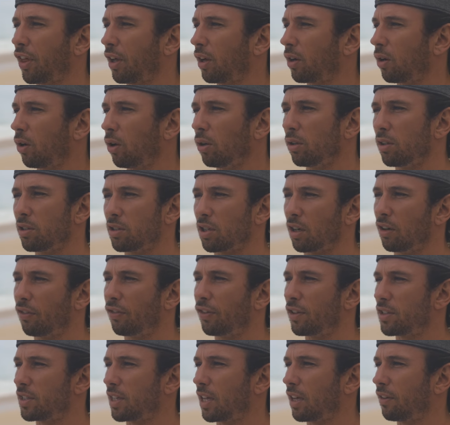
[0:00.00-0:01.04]
think all the
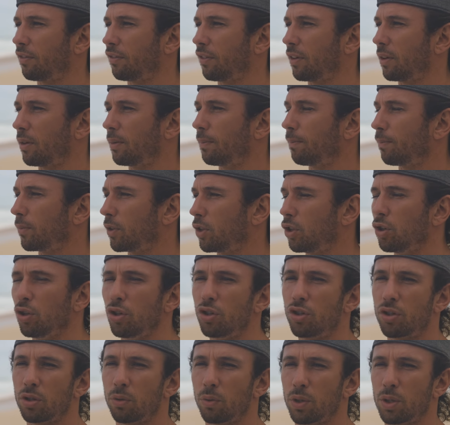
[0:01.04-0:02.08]
surfers have a
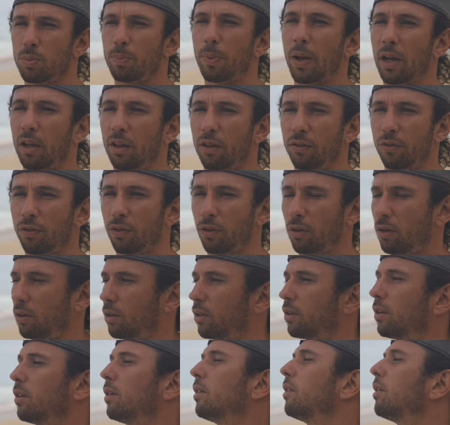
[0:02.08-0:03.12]
huge respect for
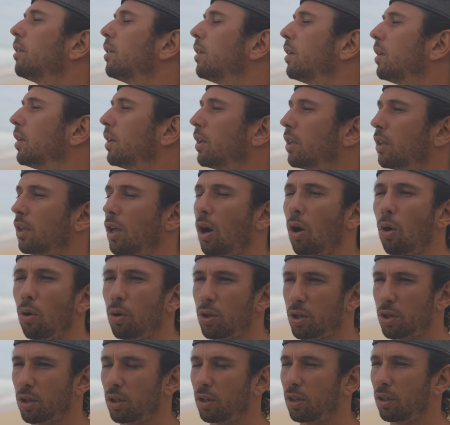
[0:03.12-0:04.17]
the
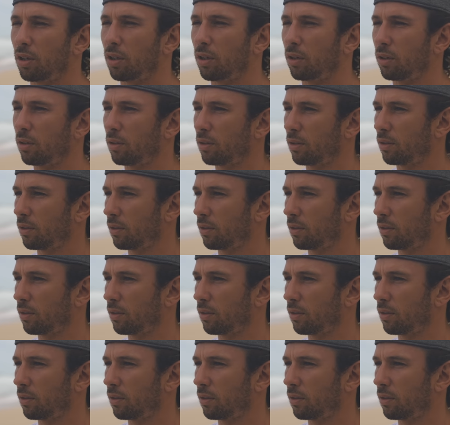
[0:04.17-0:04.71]
ocean, you know.